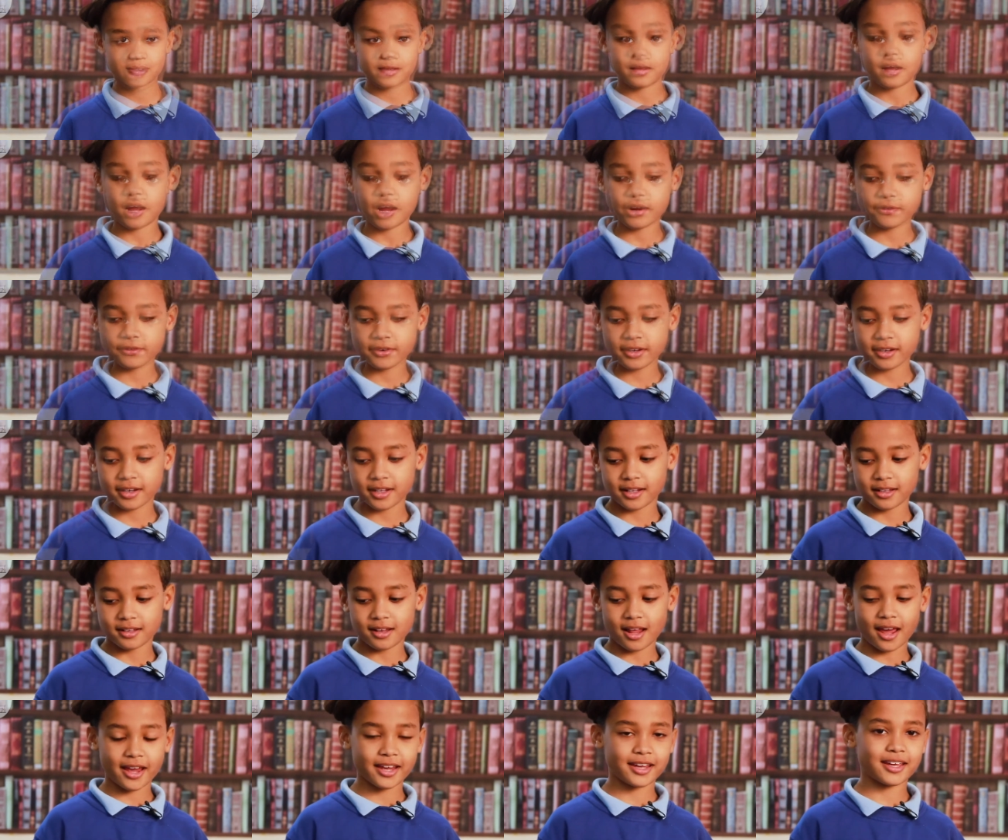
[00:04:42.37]
I really
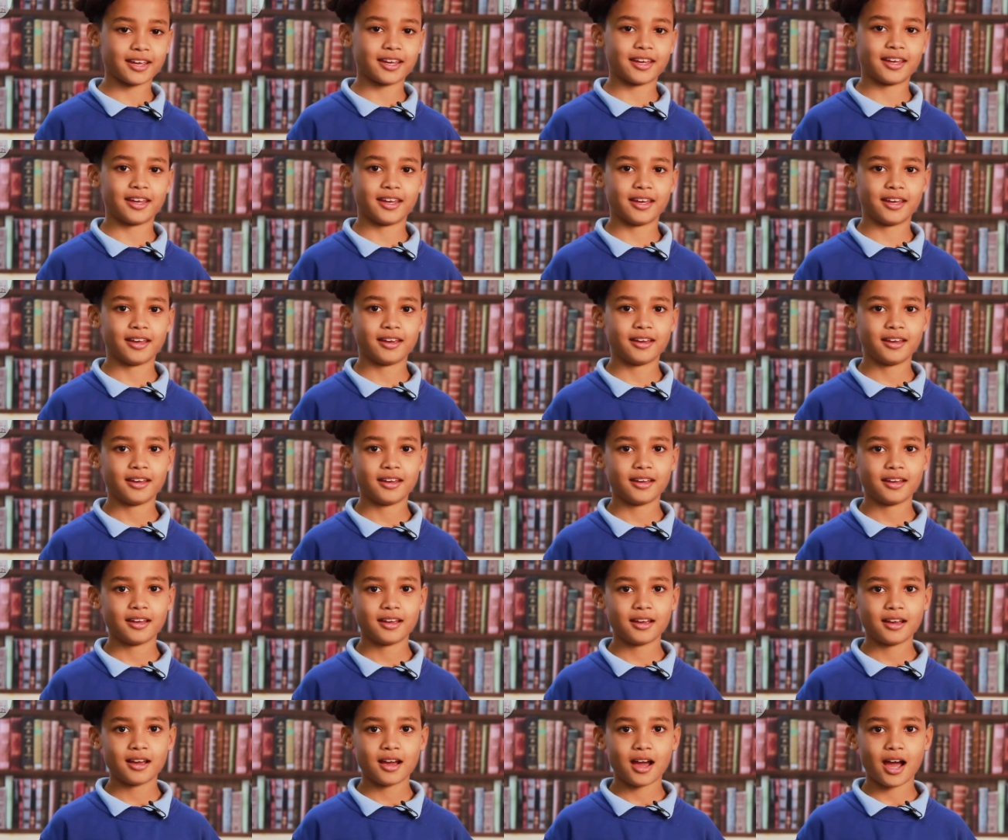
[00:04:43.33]
like it here
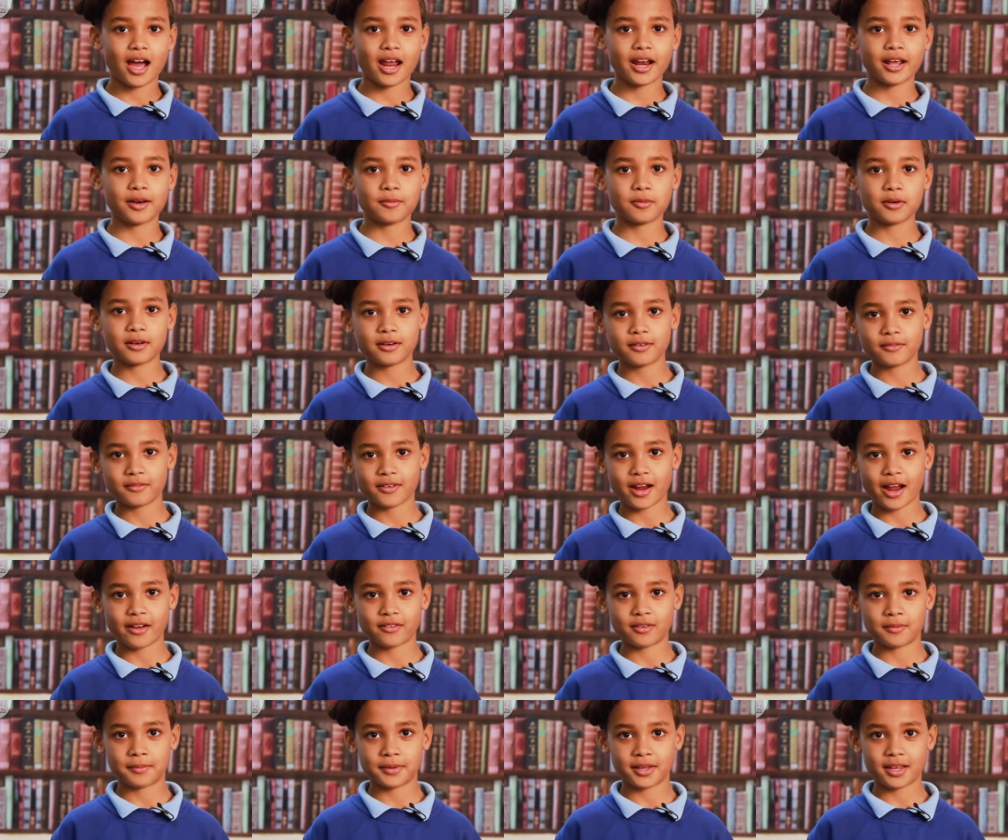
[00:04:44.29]
and I wouldn't
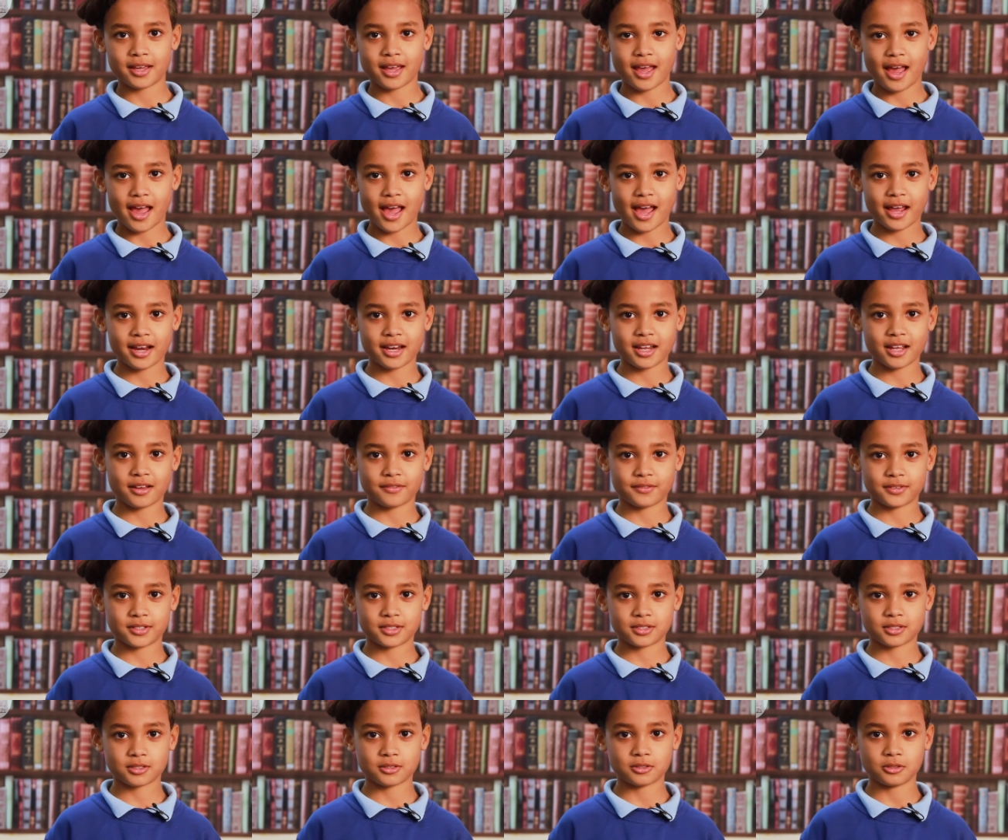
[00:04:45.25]
rather be at any other
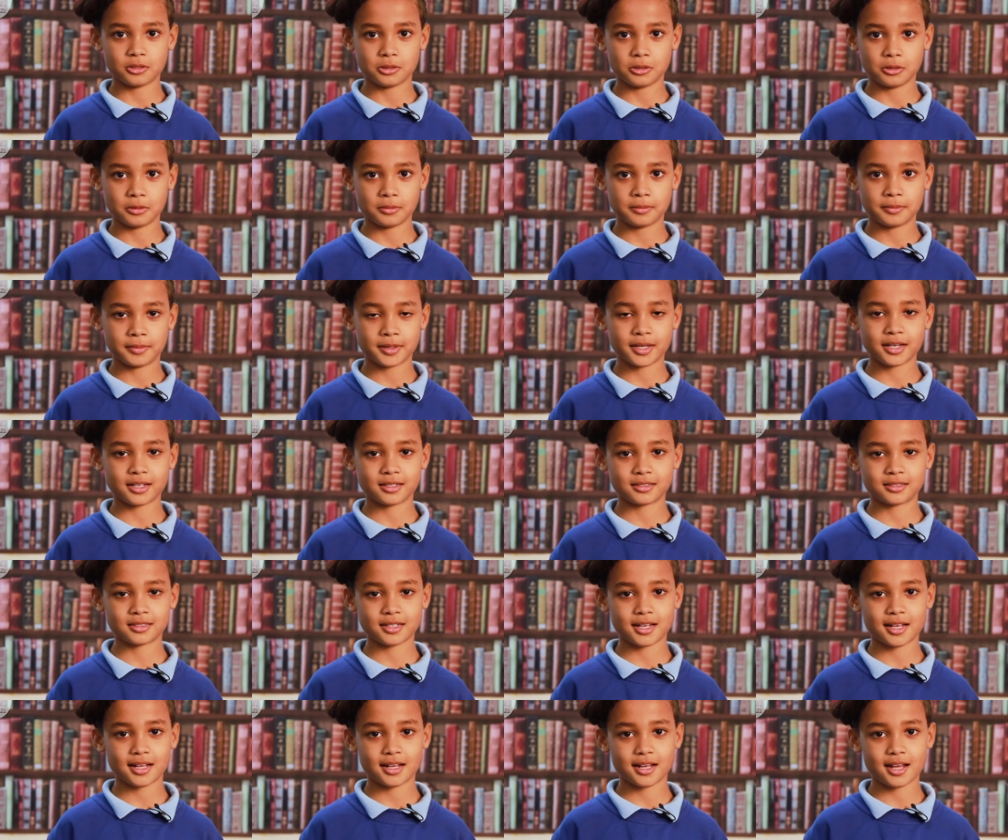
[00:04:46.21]
school because
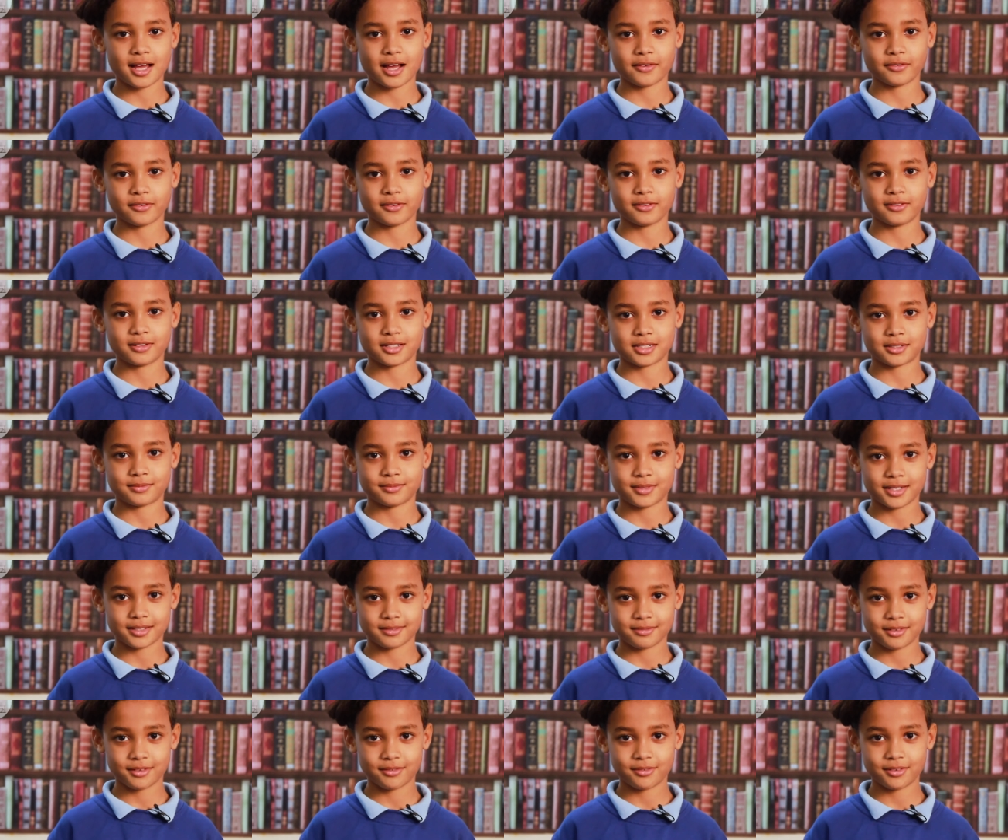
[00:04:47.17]
everyone just
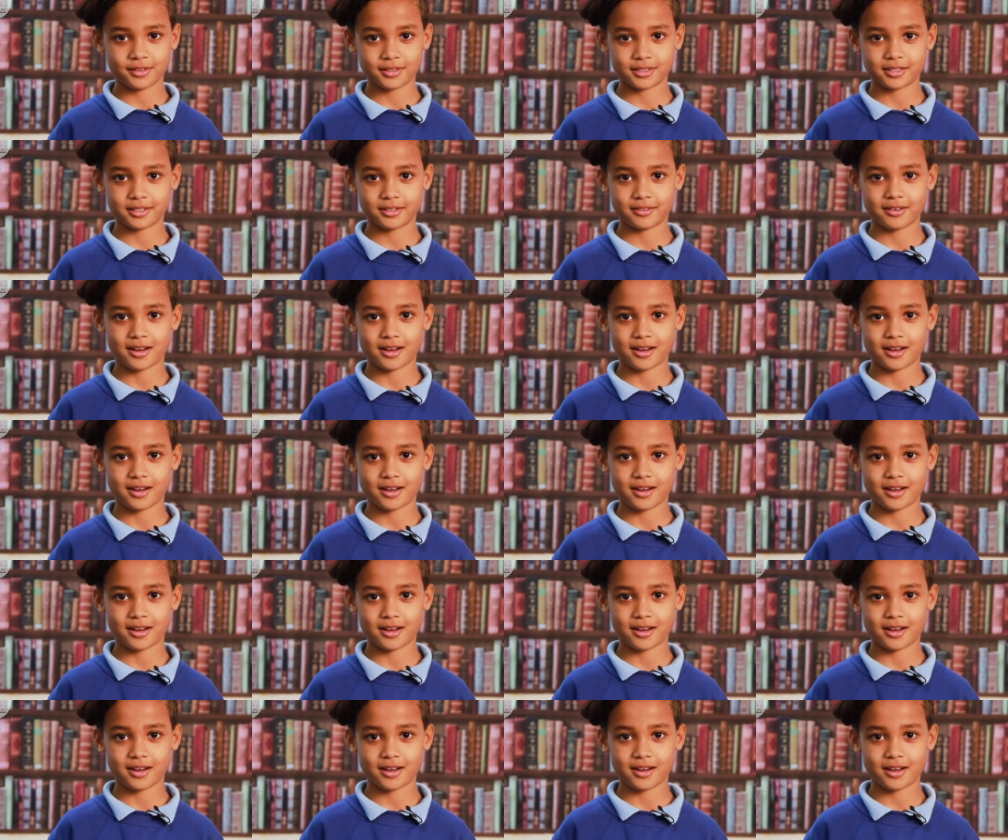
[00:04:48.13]
makes me feel so